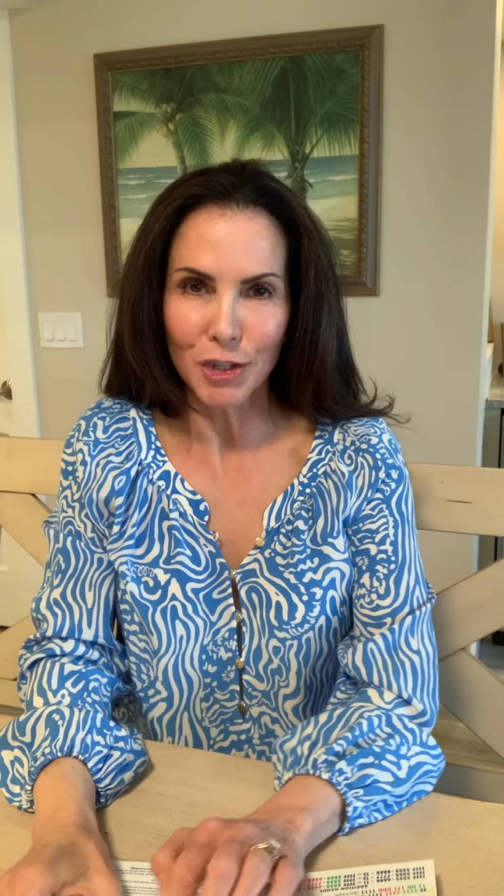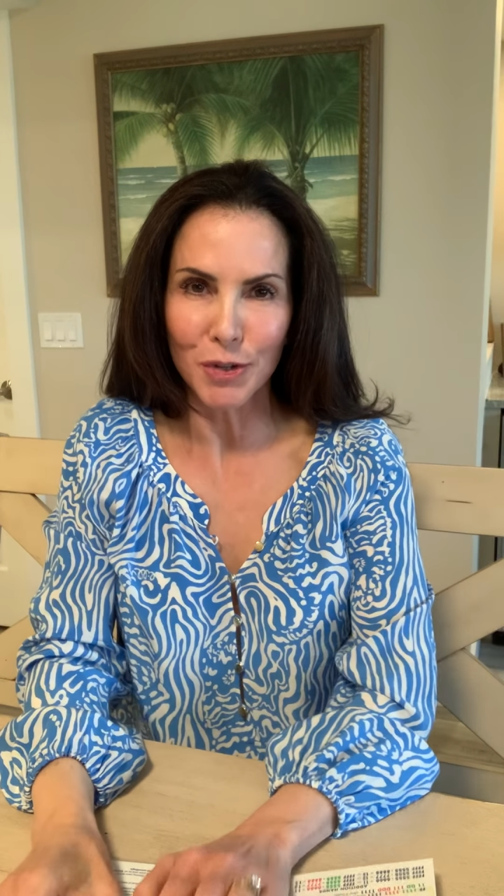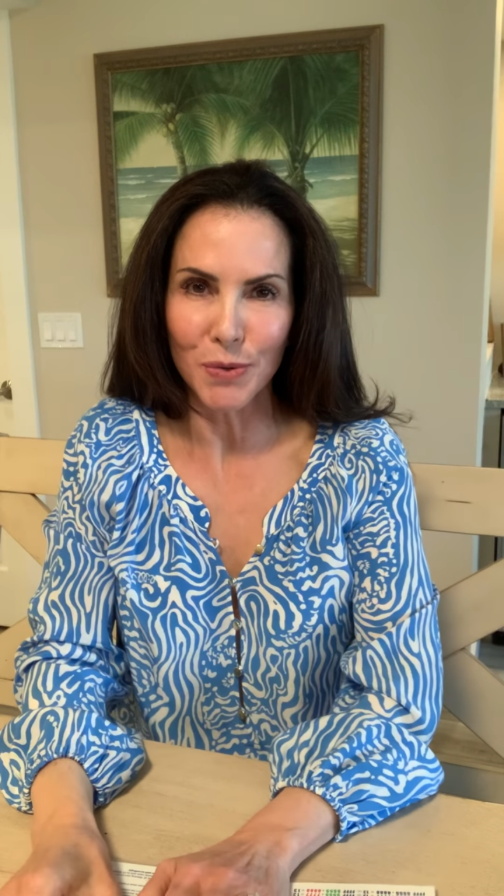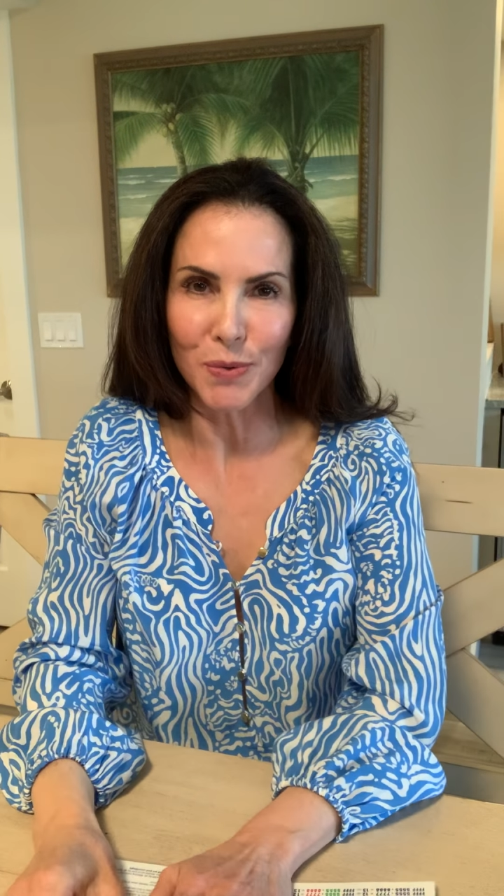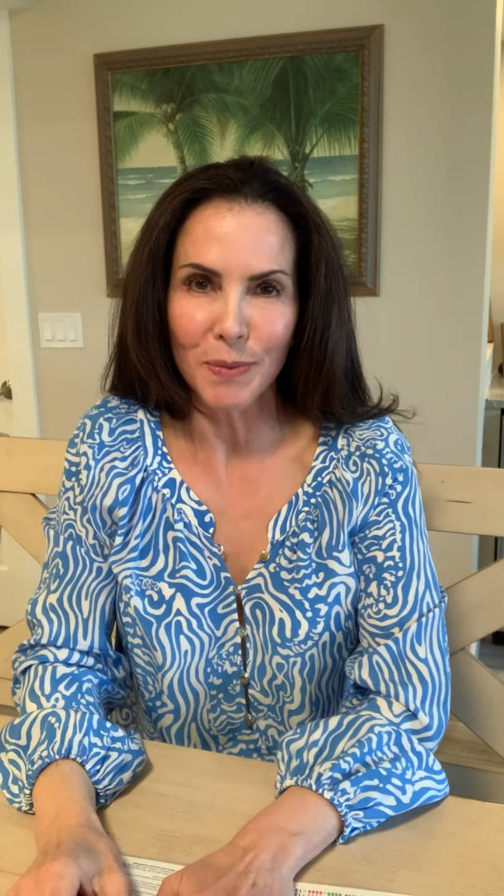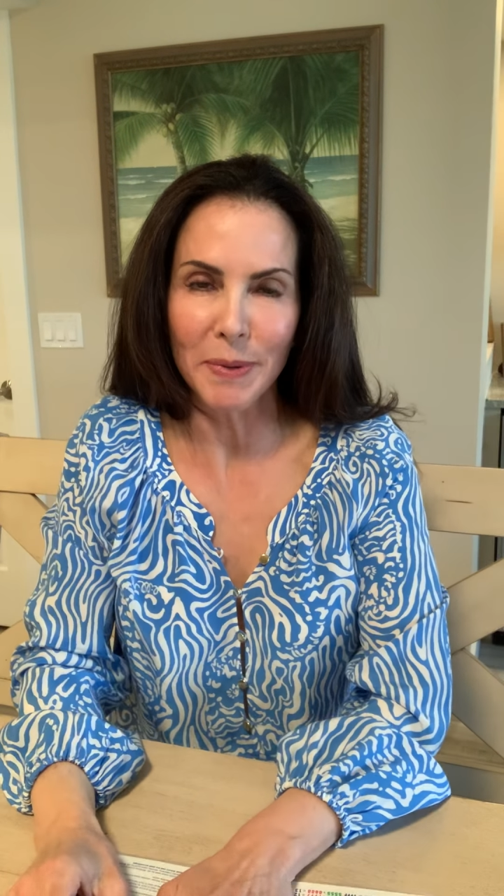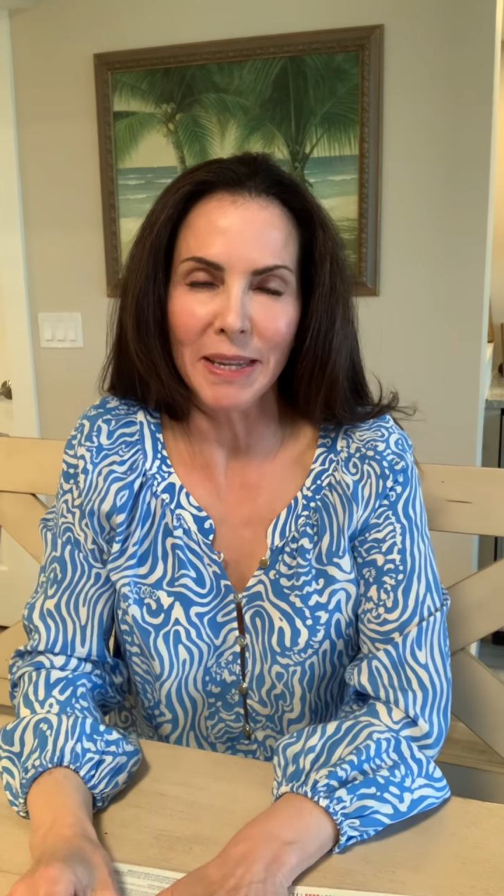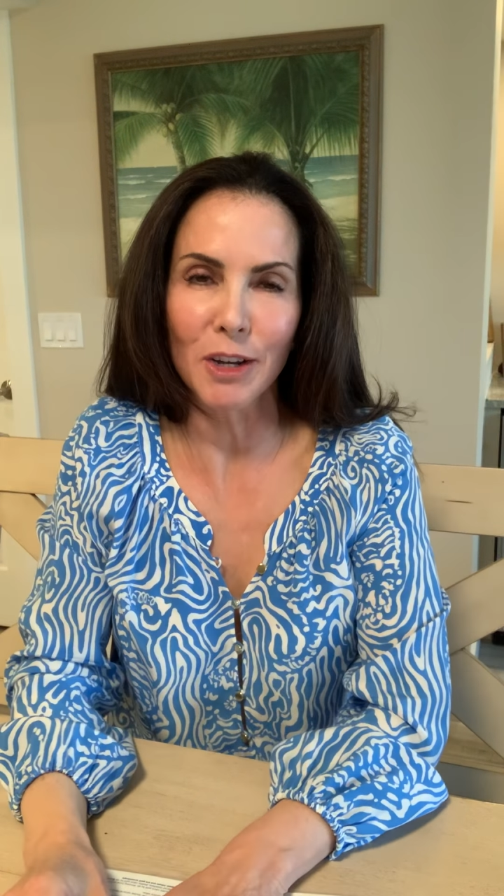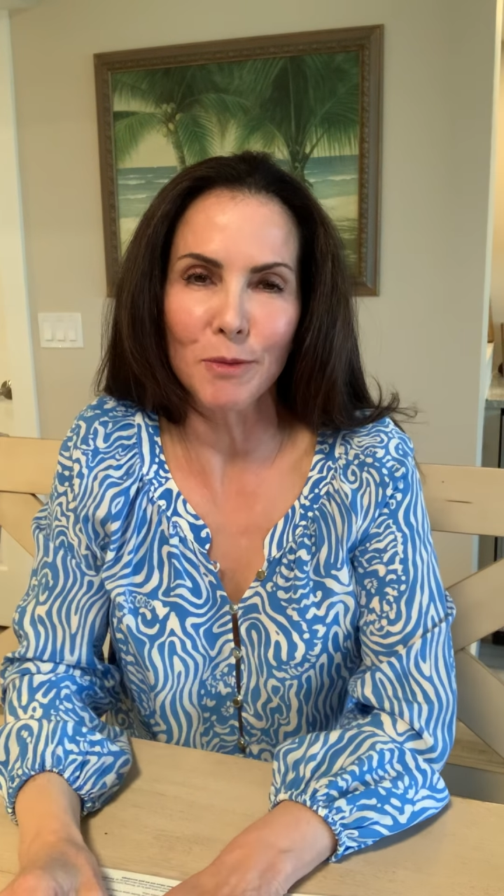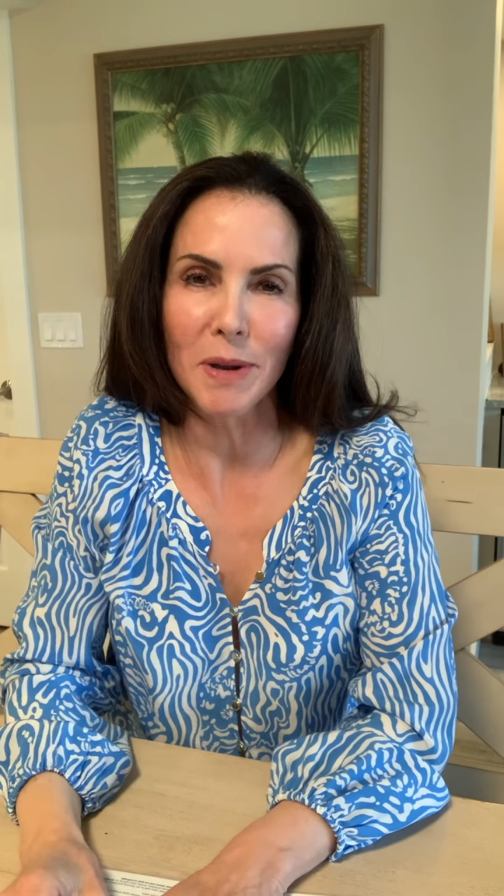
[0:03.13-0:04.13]
to the
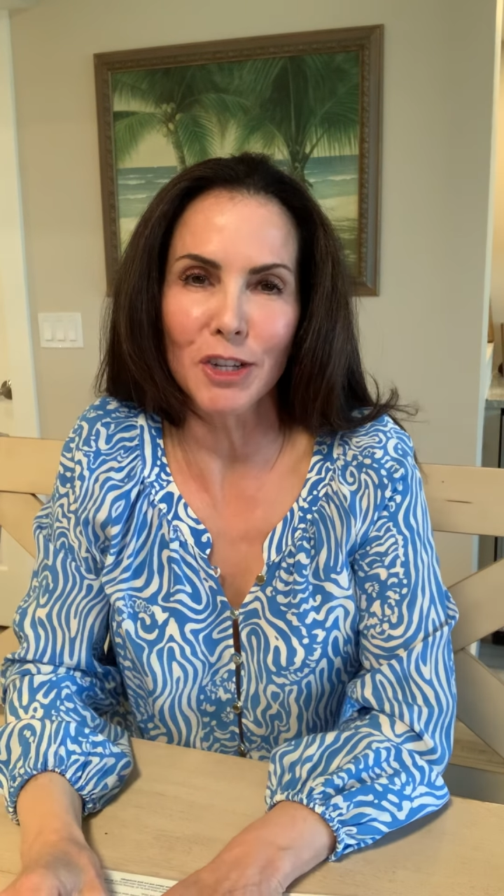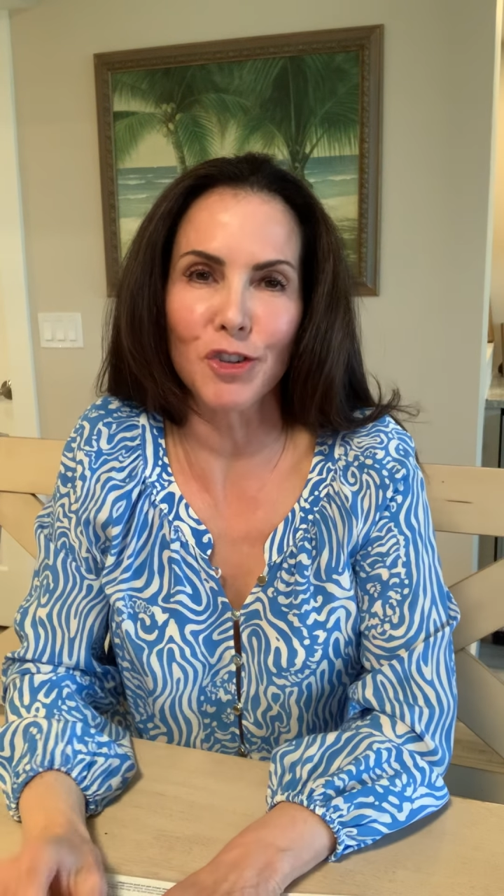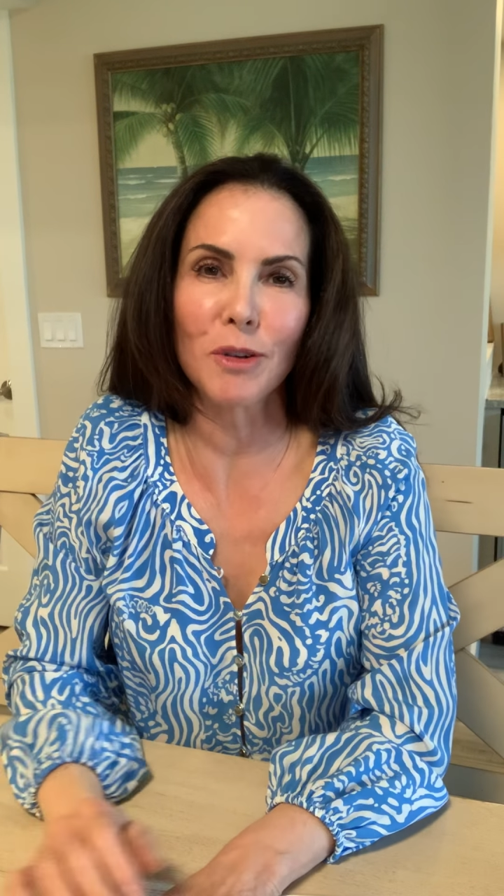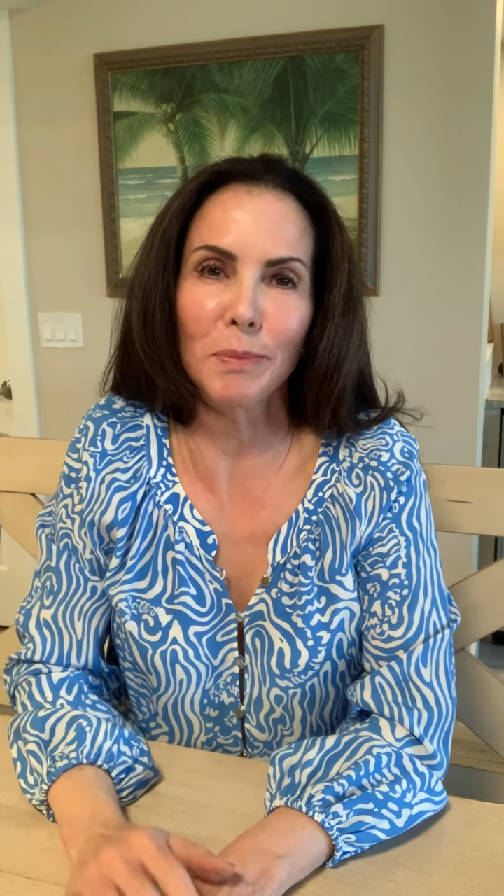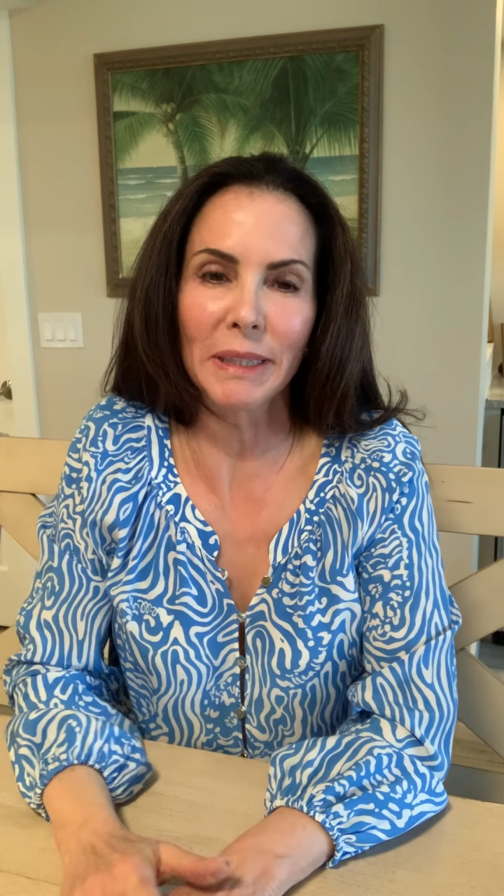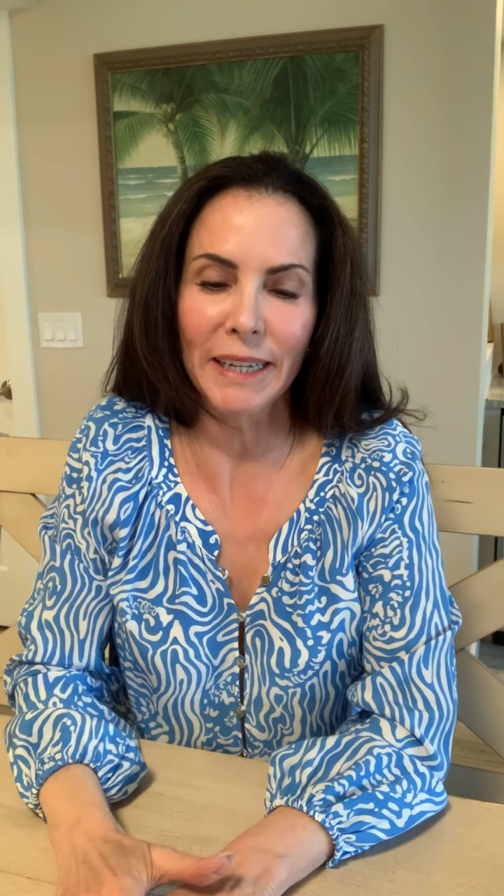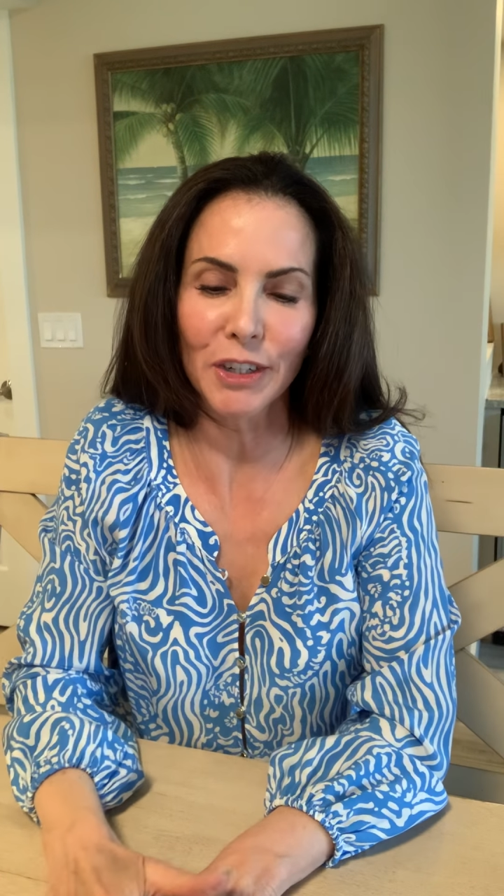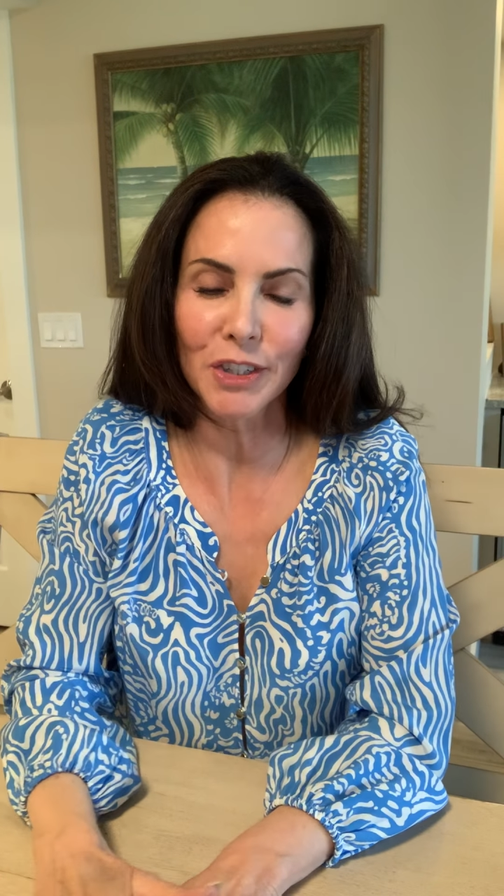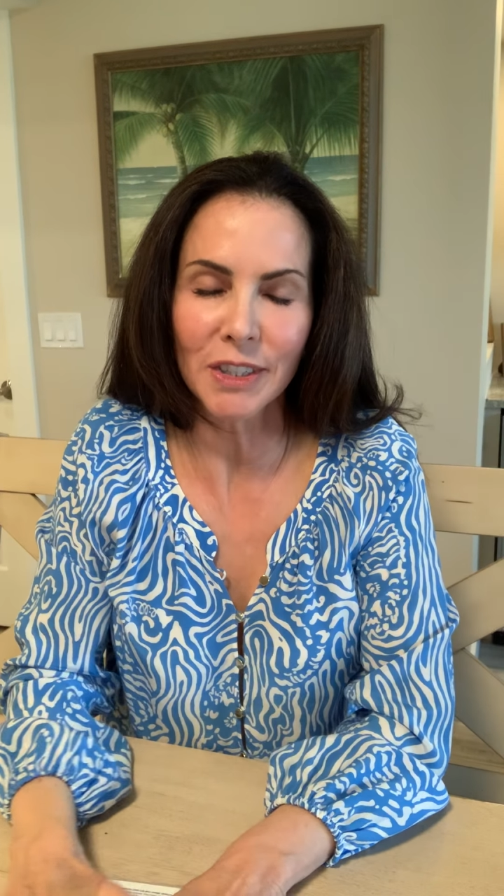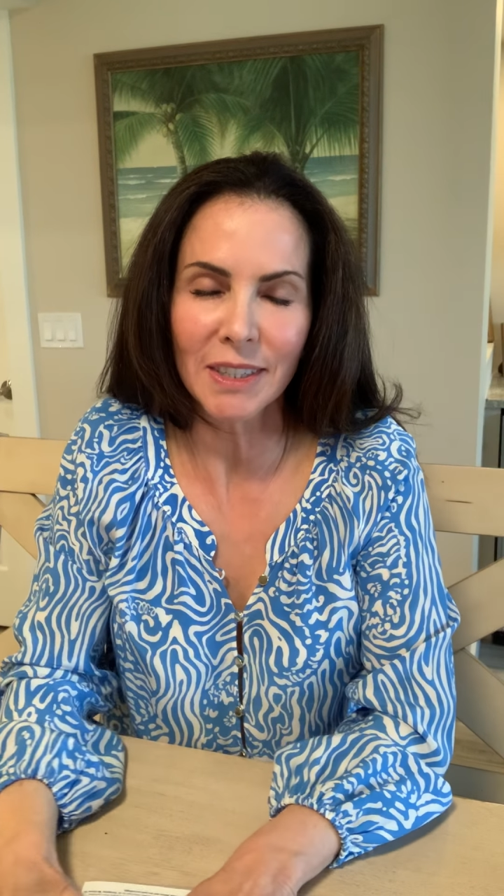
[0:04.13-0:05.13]
beginner Mah Jongg
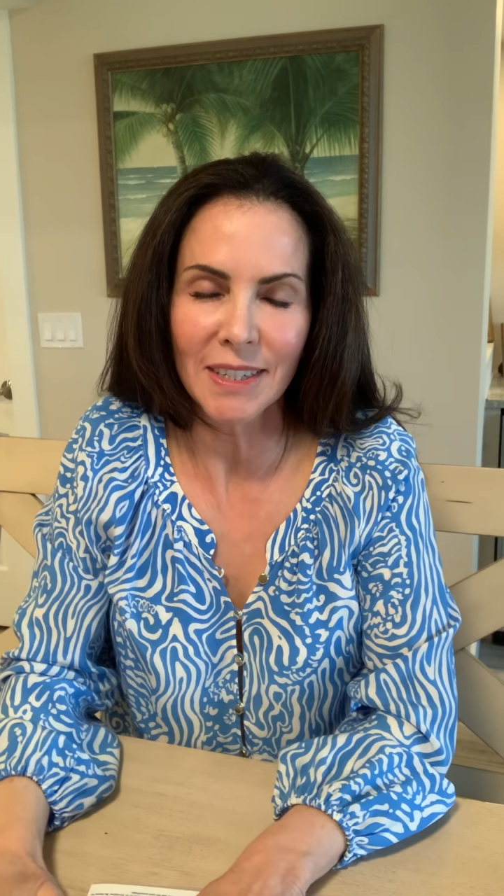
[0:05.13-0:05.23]
player.